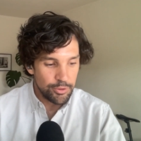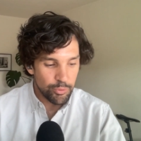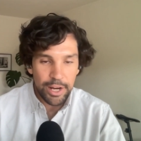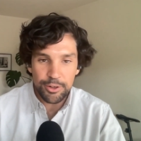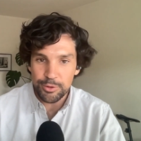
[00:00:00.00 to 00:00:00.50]

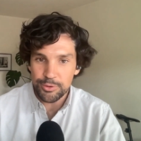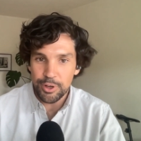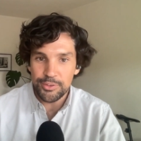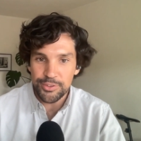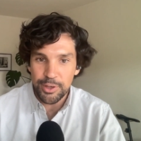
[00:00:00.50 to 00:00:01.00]
writers
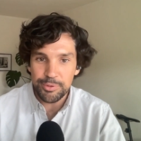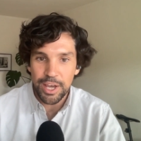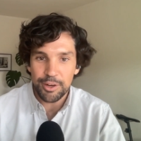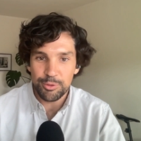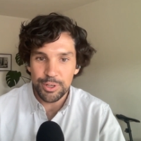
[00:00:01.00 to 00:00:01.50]
on
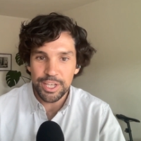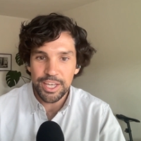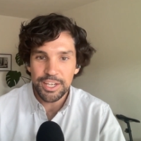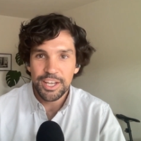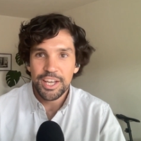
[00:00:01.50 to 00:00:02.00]
Substack reading it.